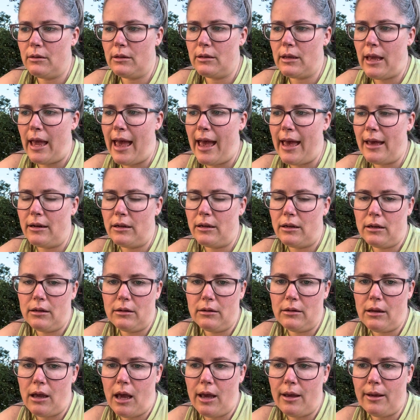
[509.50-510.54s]
had
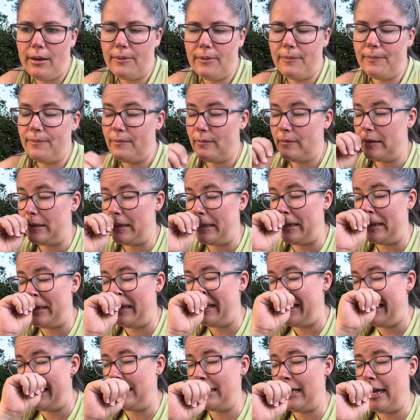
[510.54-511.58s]
did an
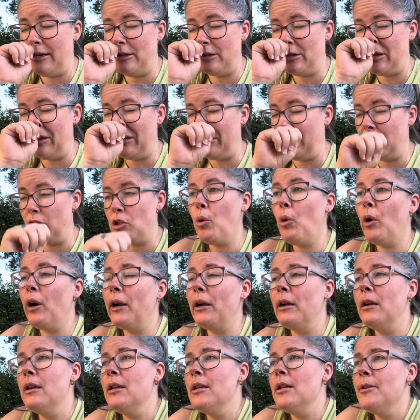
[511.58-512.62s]
intentional
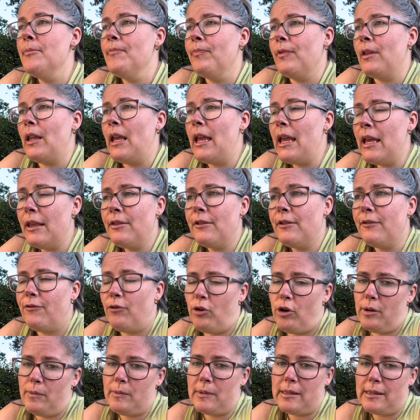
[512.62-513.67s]
tort in the
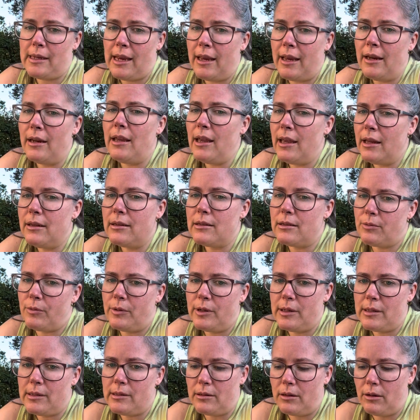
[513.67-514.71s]
forum state, it is
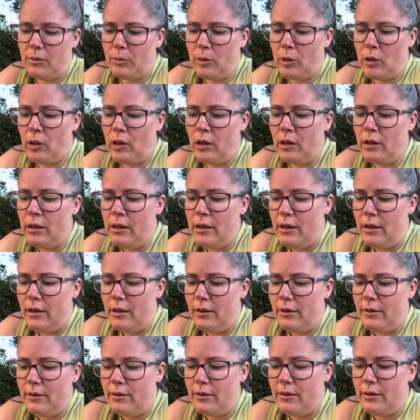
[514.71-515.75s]
reasonable
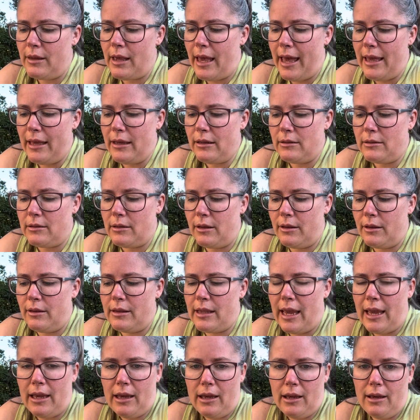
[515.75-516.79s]
that
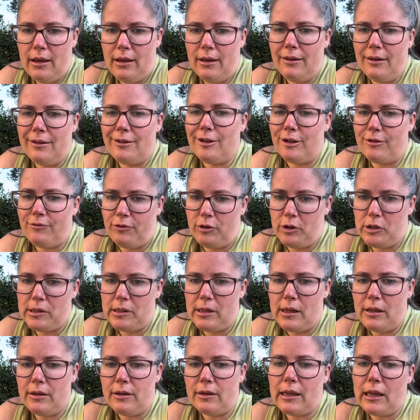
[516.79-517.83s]
they could
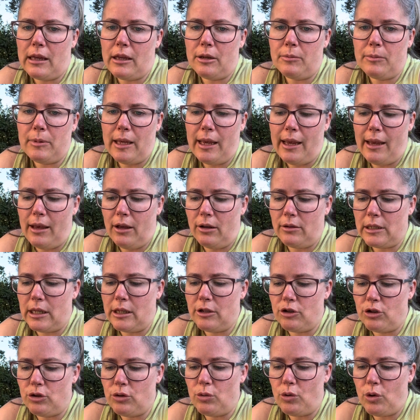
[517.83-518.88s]
foresee that they could be hailed
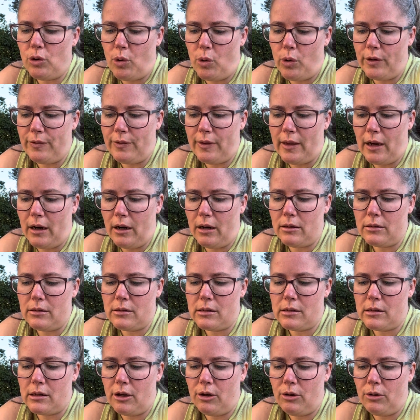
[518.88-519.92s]
into court there.
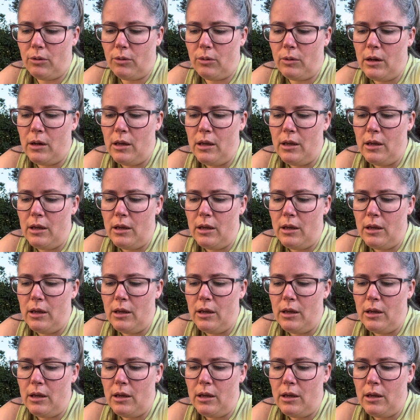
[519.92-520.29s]
So